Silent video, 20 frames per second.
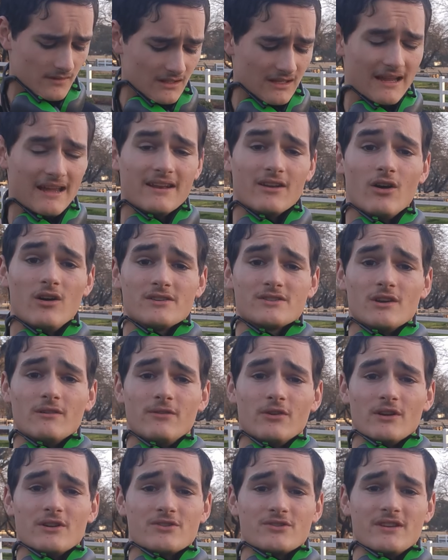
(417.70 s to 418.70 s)
And also,
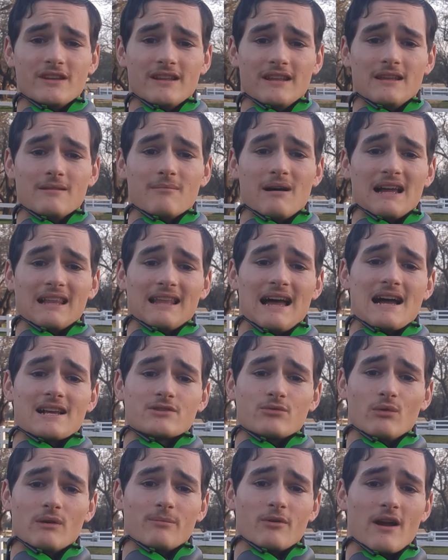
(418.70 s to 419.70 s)
if you're interested in my
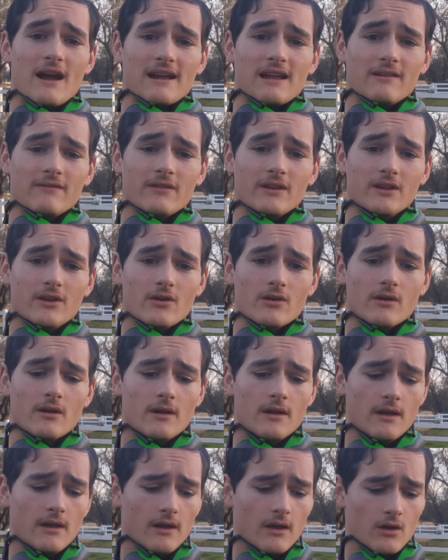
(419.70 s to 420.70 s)
last whip cracking video,
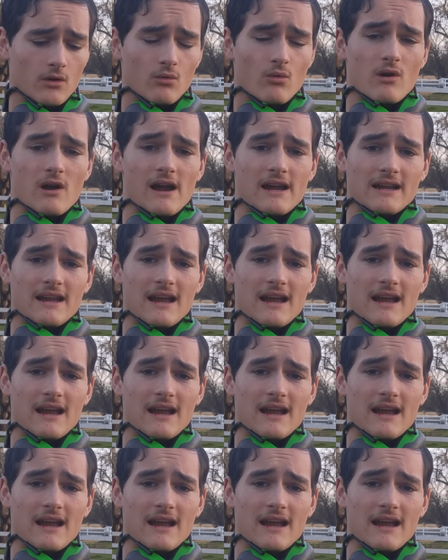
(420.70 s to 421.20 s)
where I